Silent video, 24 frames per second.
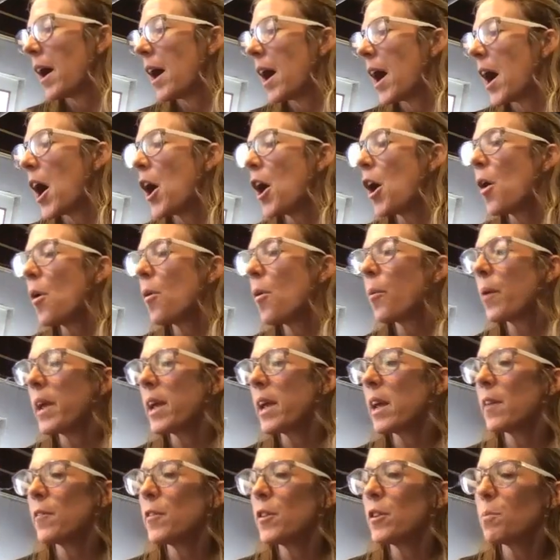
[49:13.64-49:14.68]
Oh, wait,
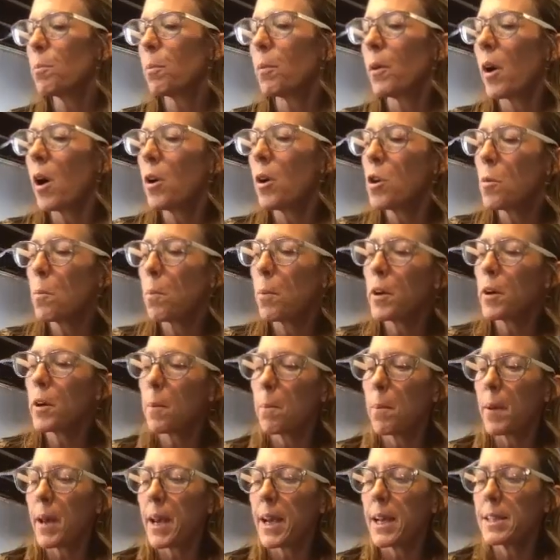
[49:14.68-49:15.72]
you put a
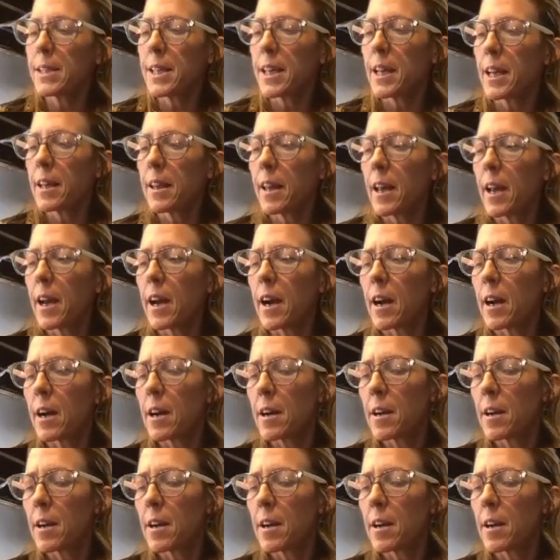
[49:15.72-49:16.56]
painting in there?